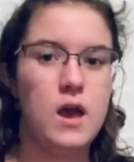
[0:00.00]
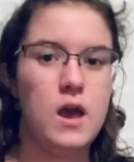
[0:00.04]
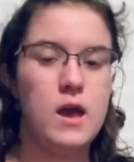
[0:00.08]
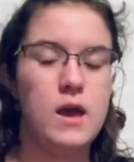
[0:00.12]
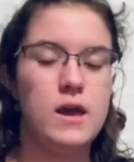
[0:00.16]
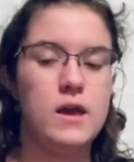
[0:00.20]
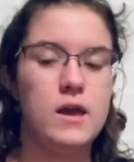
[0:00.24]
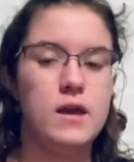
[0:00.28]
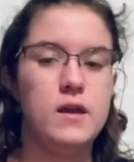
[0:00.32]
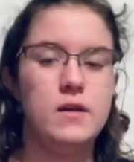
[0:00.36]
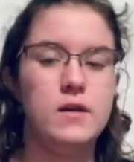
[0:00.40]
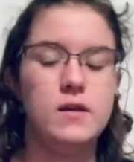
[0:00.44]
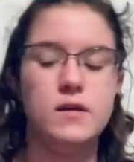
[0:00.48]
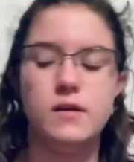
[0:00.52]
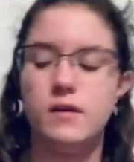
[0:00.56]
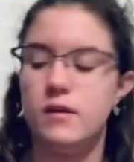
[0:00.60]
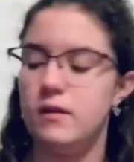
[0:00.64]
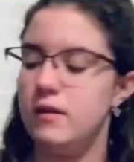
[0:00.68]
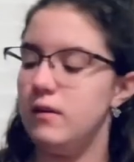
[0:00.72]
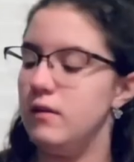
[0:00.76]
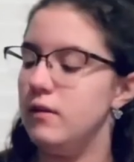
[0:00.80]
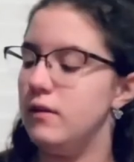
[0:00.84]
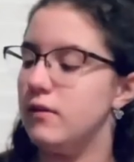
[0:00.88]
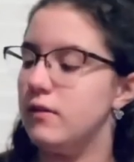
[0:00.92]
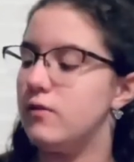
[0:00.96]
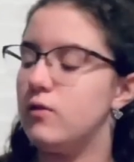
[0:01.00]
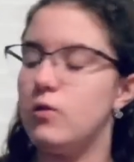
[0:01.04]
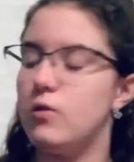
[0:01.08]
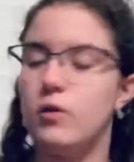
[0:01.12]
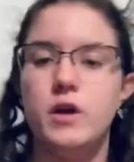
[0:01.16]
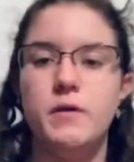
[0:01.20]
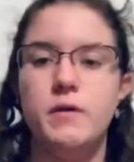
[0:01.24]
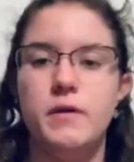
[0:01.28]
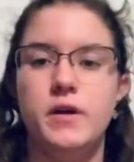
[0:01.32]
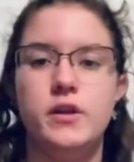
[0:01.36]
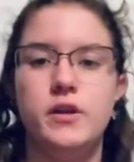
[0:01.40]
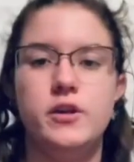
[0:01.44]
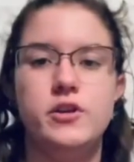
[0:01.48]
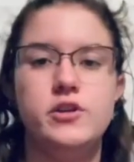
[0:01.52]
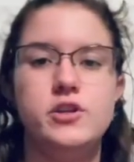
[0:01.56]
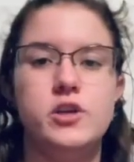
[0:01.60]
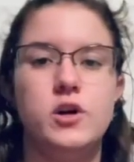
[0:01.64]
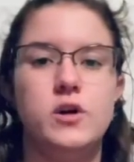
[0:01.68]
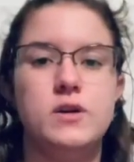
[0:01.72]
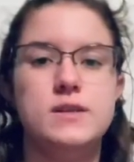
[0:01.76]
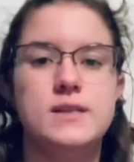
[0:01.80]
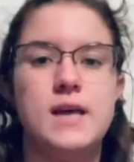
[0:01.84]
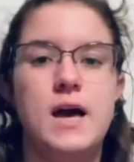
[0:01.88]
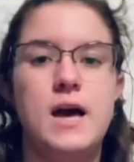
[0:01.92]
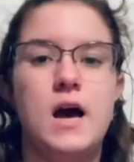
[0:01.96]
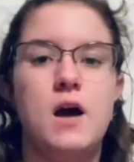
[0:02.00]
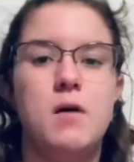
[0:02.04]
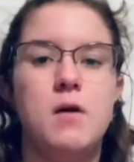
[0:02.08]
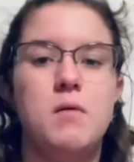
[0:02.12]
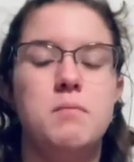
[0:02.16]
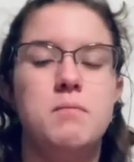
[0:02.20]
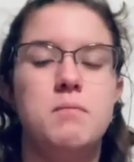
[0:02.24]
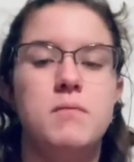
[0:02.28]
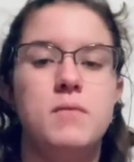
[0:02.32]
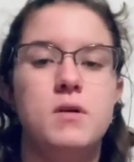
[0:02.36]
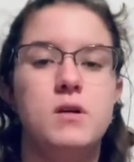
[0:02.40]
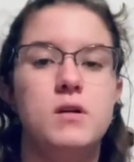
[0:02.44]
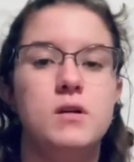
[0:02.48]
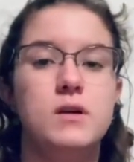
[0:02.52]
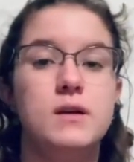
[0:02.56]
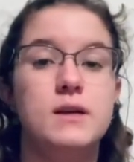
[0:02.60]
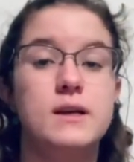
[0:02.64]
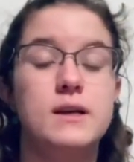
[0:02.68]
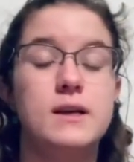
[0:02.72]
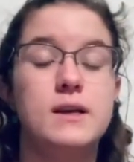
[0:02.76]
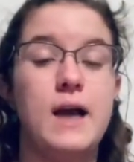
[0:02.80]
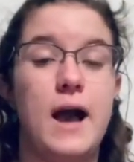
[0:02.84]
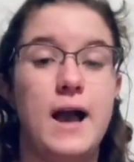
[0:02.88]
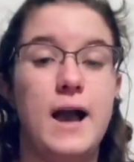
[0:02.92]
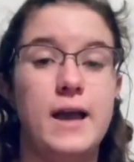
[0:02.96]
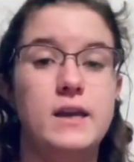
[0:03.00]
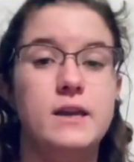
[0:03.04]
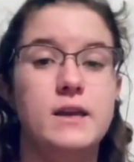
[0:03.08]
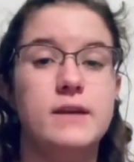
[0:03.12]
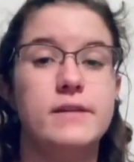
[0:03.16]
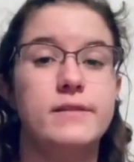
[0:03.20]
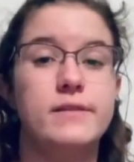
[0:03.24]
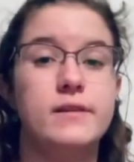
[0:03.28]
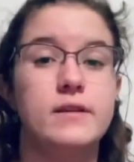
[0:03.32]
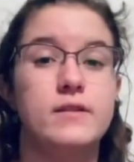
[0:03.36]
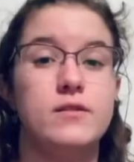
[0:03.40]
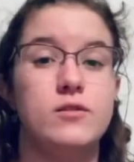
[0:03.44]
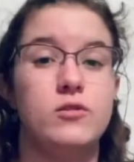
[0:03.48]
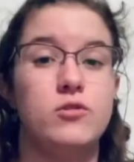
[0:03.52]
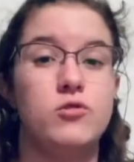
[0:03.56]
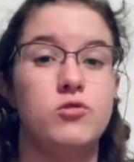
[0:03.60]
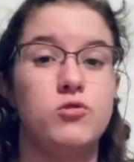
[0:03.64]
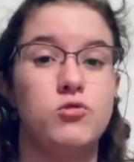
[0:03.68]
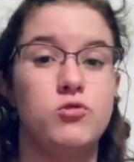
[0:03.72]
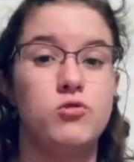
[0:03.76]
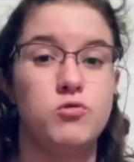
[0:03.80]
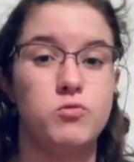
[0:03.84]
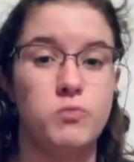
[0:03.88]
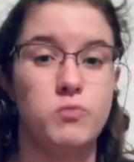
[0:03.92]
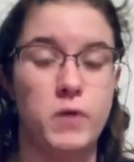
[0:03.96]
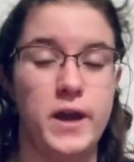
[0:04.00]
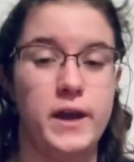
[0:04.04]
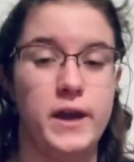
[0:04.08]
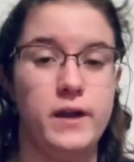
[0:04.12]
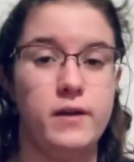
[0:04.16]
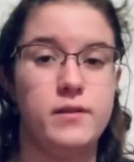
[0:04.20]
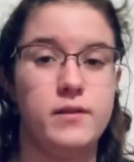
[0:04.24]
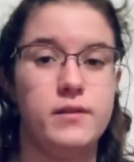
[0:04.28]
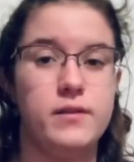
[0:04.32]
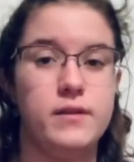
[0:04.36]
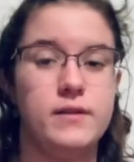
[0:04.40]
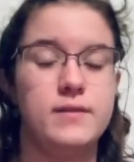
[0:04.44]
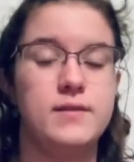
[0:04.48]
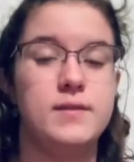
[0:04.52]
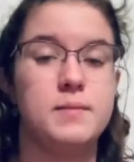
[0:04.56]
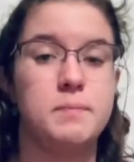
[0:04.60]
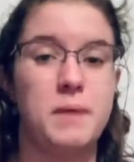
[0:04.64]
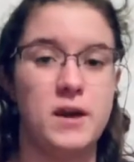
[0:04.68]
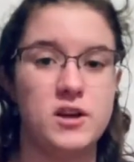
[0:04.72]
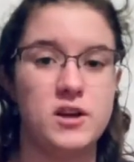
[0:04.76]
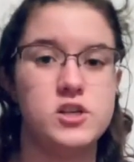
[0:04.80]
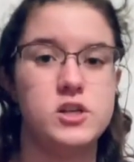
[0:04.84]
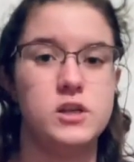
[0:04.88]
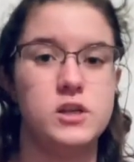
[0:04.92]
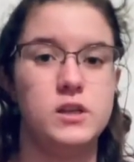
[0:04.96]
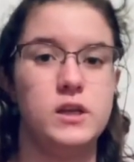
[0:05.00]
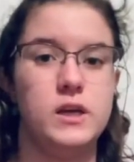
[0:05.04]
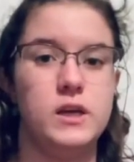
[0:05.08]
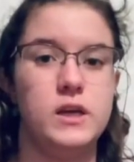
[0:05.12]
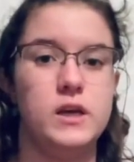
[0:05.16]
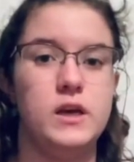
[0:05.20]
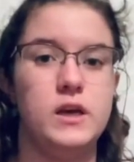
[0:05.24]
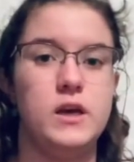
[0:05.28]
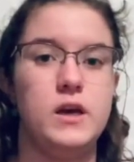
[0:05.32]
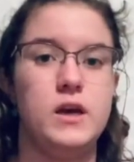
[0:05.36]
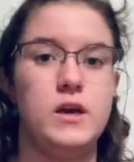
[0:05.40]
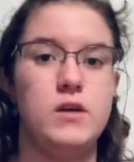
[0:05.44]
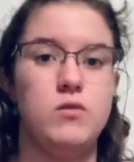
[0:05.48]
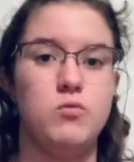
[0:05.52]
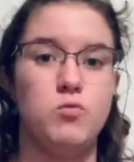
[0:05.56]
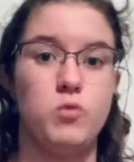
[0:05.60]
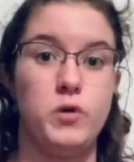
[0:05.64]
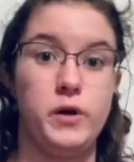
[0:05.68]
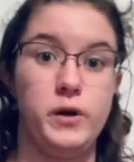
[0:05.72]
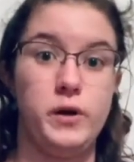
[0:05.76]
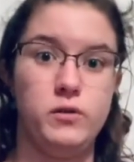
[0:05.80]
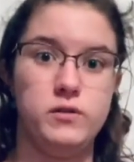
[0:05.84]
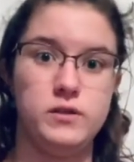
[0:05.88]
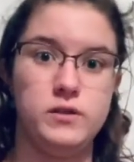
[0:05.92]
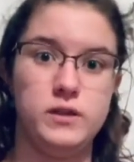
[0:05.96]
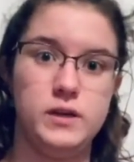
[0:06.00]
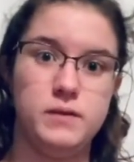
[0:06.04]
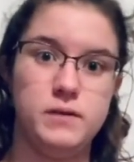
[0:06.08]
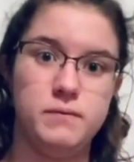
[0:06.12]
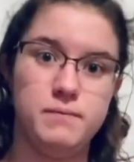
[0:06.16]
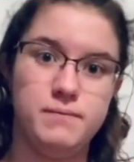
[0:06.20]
And the story really shows how kindness is a strength, especially in royalty.